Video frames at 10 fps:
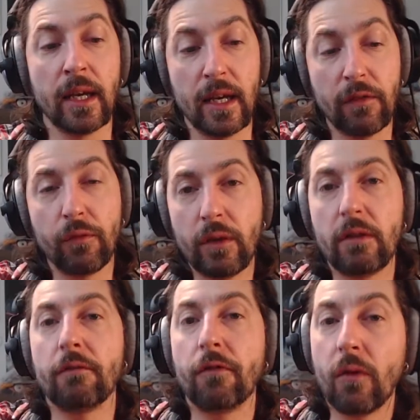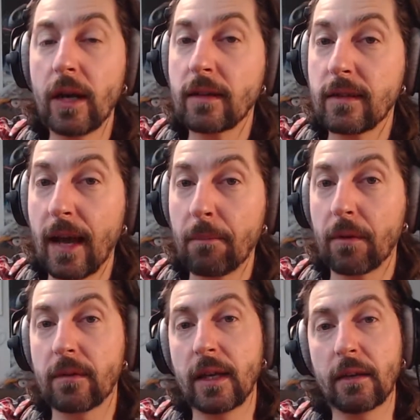if we, for
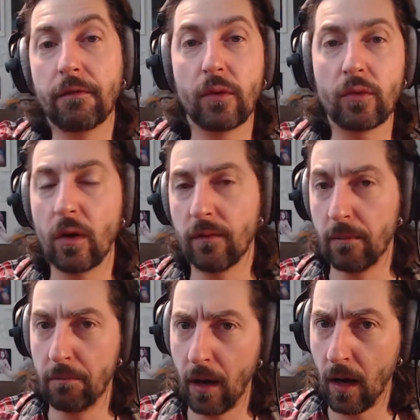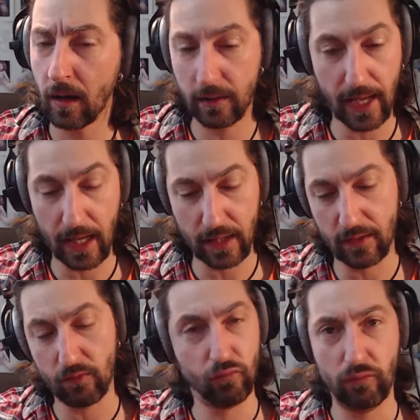example, take a photo of a bug that
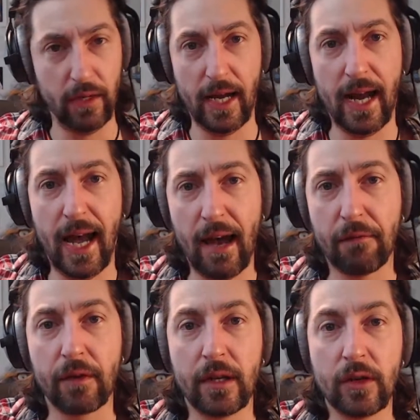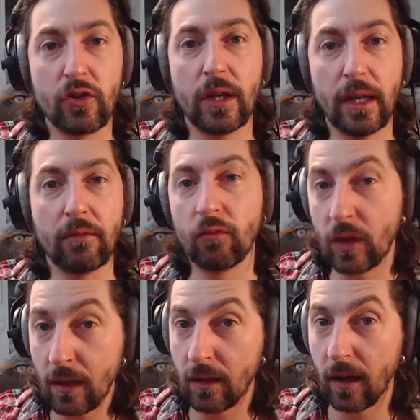is half an inch in
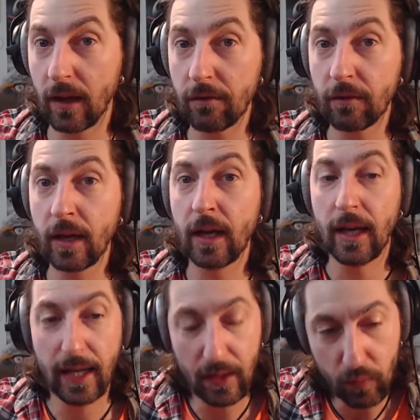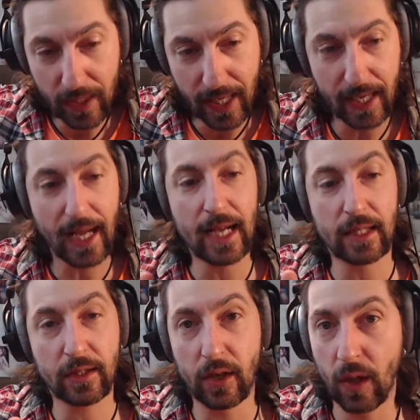real life and we get
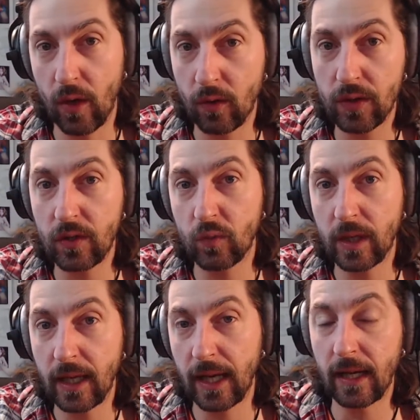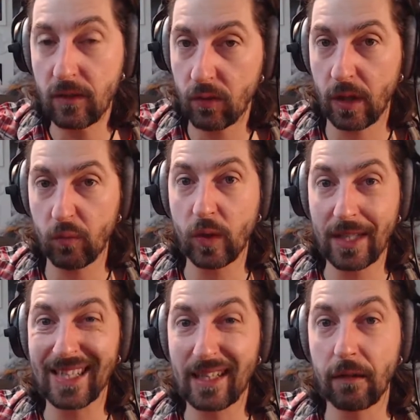as close as we can so that we can
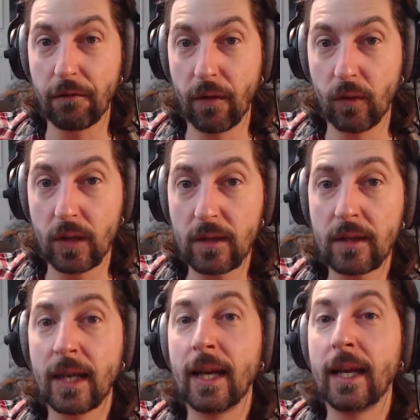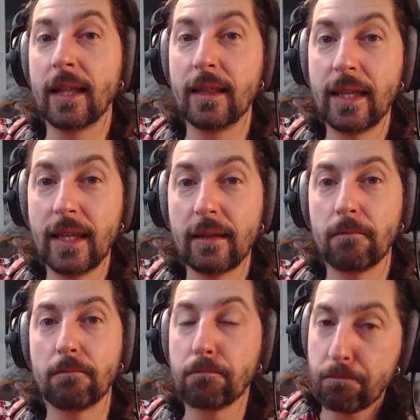still focus, the
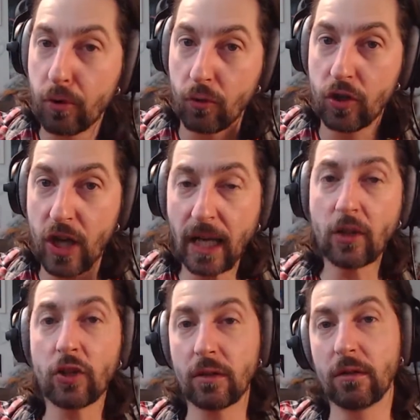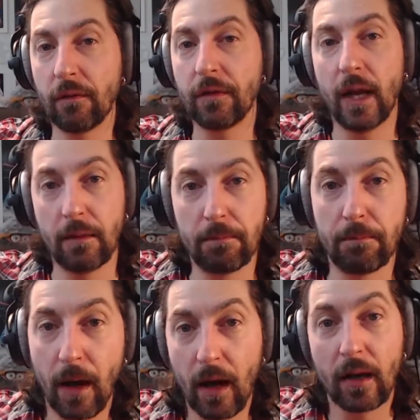projection of that
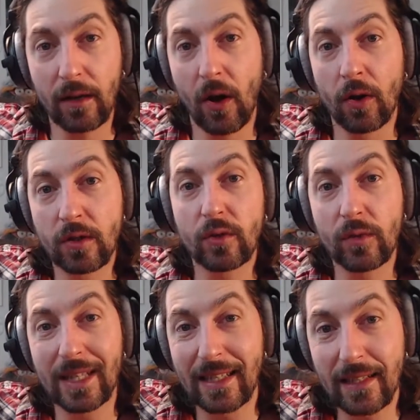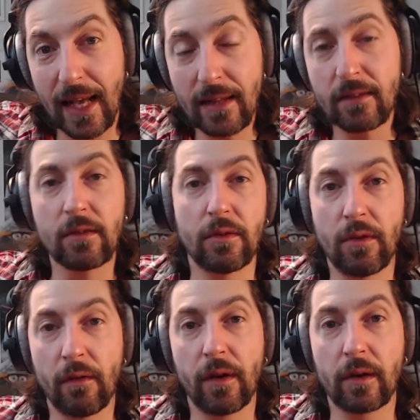bug onto the sensor
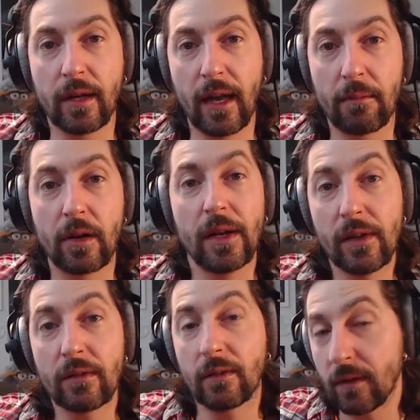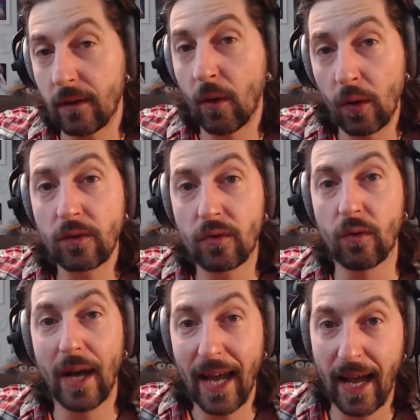of our camera is
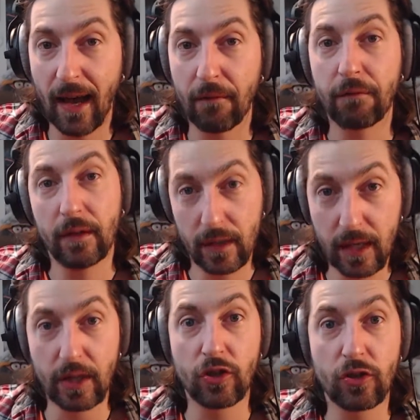also half an inch.